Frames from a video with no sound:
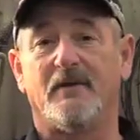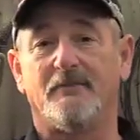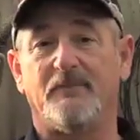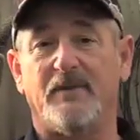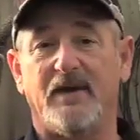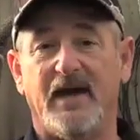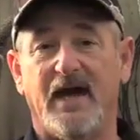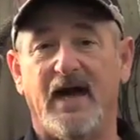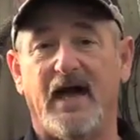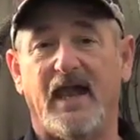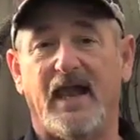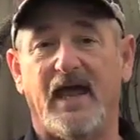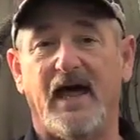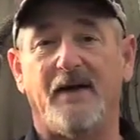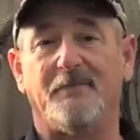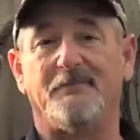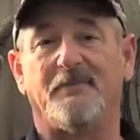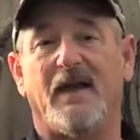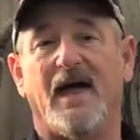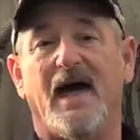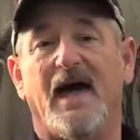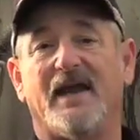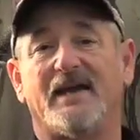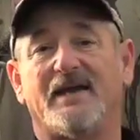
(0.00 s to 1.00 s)
BLM
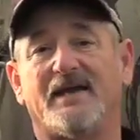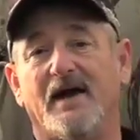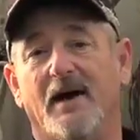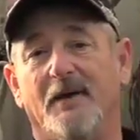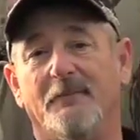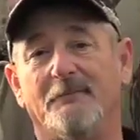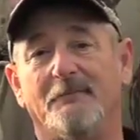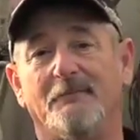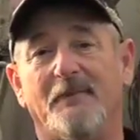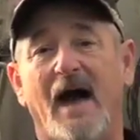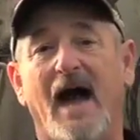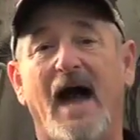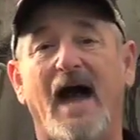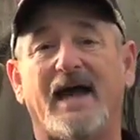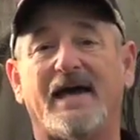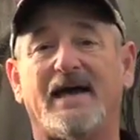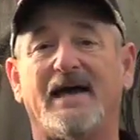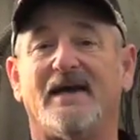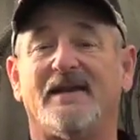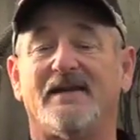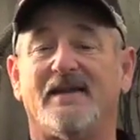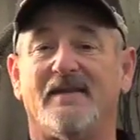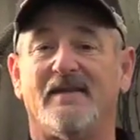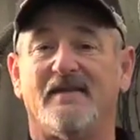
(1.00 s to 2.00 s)
land come back
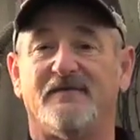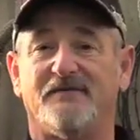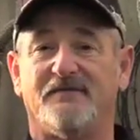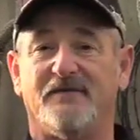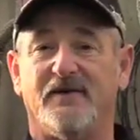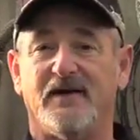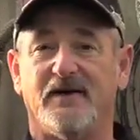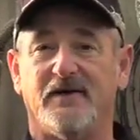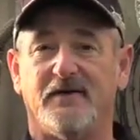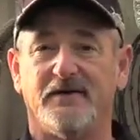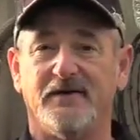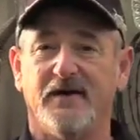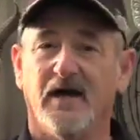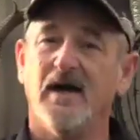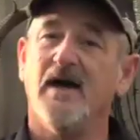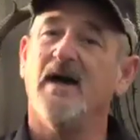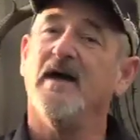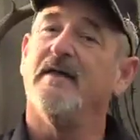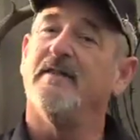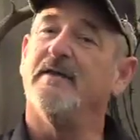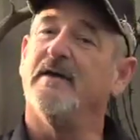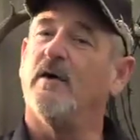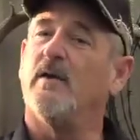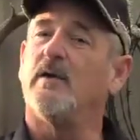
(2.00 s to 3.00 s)
into the field. The